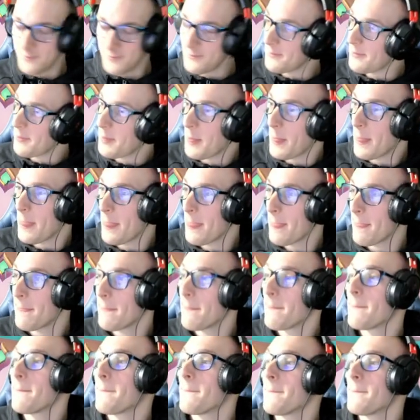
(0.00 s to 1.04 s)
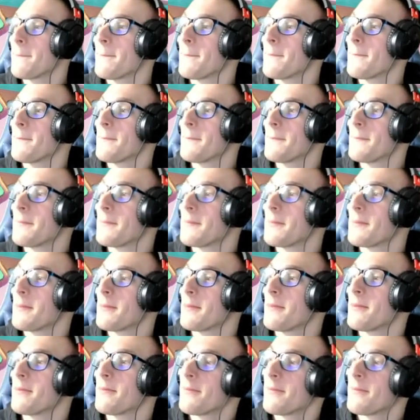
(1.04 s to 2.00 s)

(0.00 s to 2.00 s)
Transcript: Yeah, he's like purple and stuff.